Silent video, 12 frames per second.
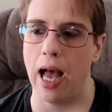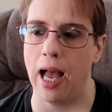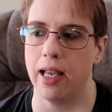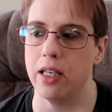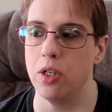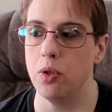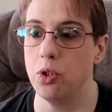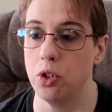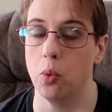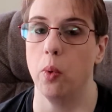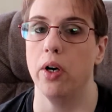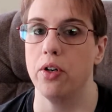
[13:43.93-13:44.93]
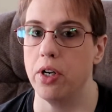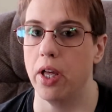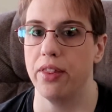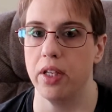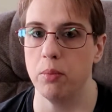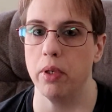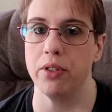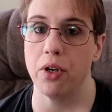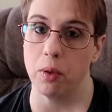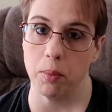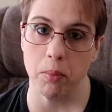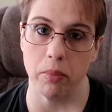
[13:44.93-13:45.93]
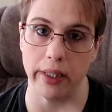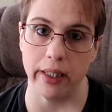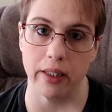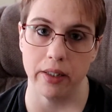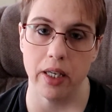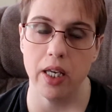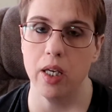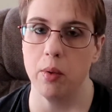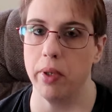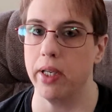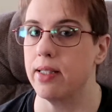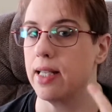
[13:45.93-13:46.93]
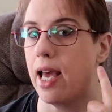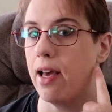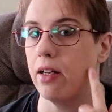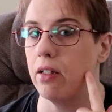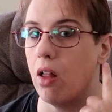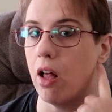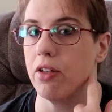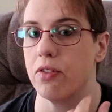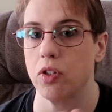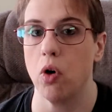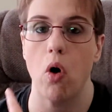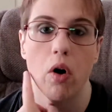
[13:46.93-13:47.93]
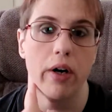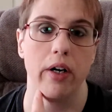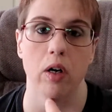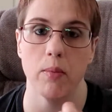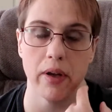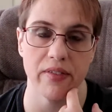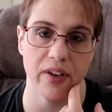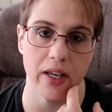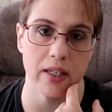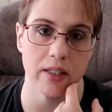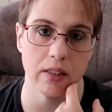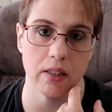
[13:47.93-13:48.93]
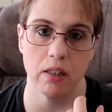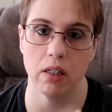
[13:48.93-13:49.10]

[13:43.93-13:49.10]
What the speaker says: I used to wear nothing but Dermablend because I had a lot of scarring on my face